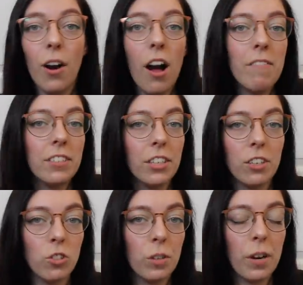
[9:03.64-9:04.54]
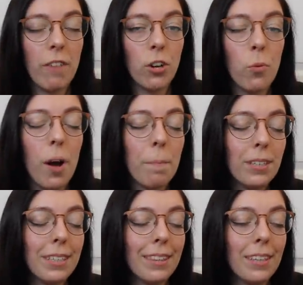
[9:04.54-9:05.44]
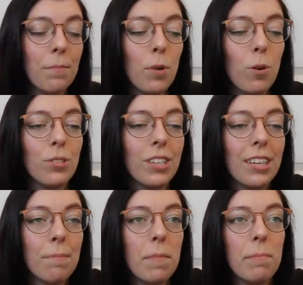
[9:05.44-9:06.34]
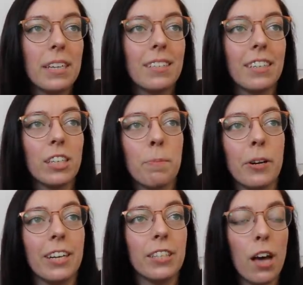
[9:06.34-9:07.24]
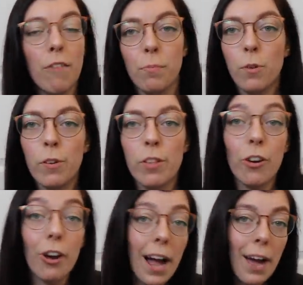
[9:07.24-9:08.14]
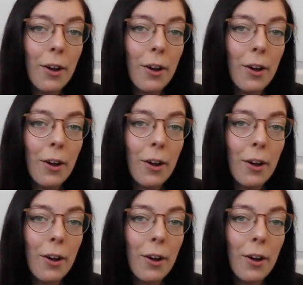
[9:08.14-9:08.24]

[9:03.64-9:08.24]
obviously you can drink whatever you want, but to get the most mimicked experience of a movie theater at